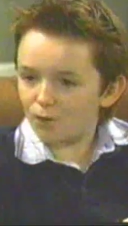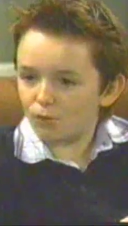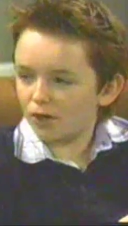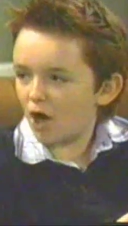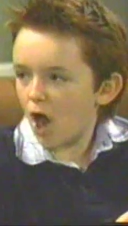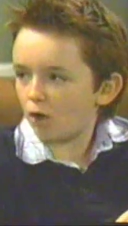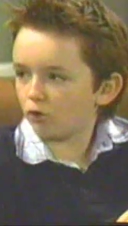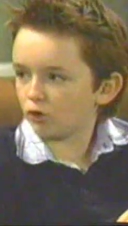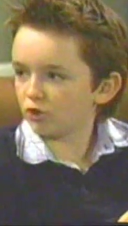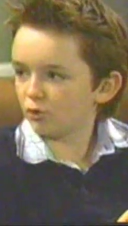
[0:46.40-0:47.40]
I don't care
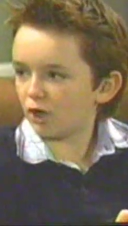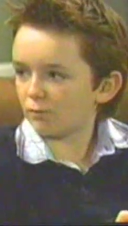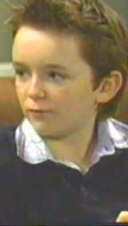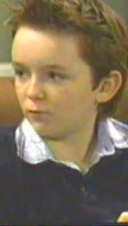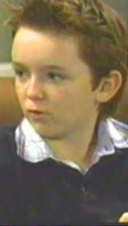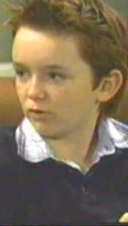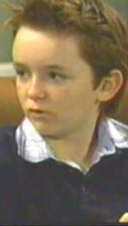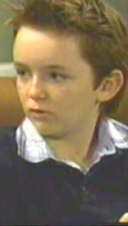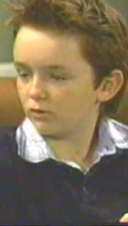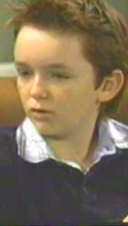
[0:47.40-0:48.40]
how long you ground me
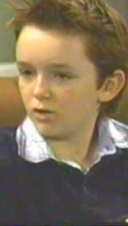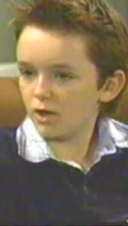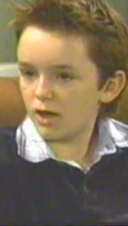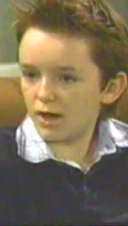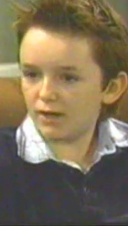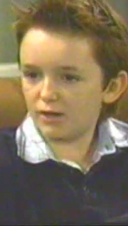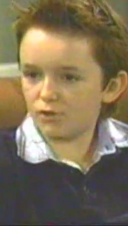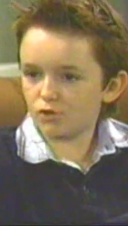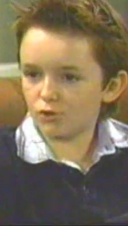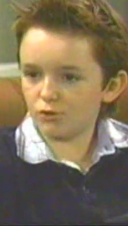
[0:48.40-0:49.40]
for. I
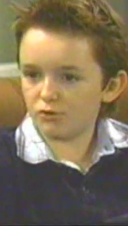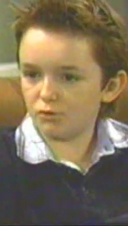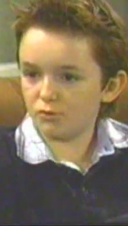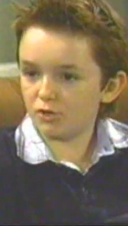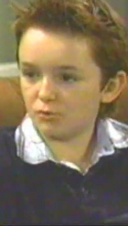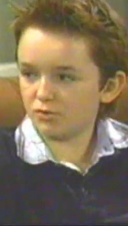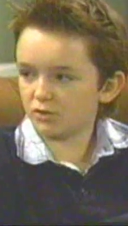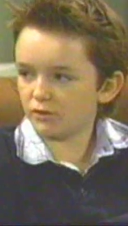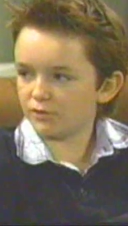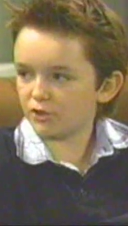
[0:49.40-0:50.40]
need to show you two that you
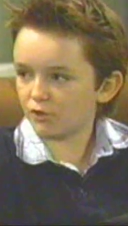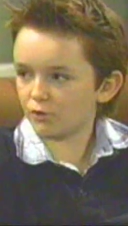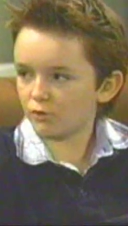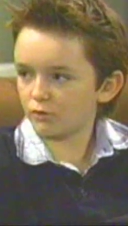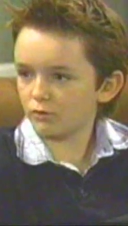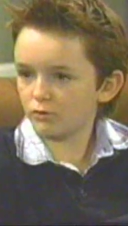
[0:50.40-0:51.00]
still love each other.